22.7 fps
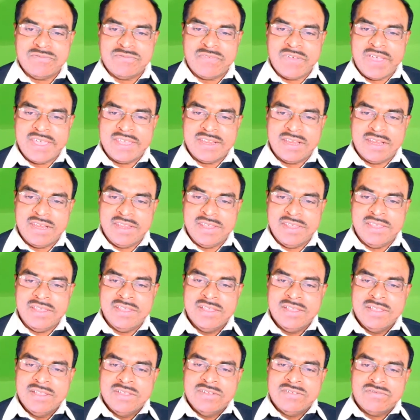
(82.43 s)
Finally,
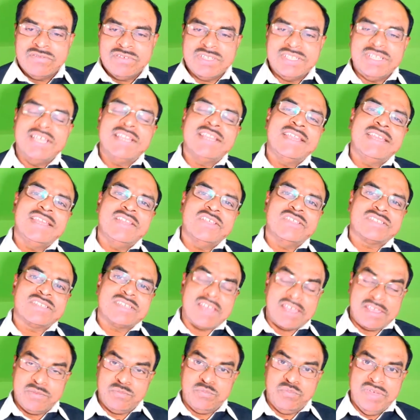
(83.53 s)
whether it is
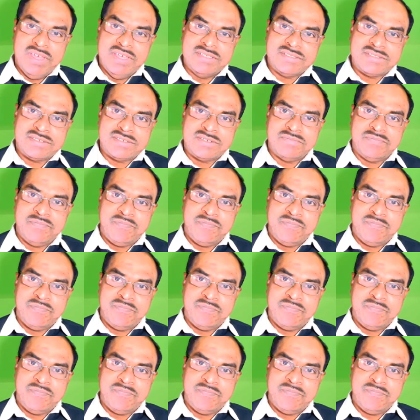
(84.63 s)
time-based.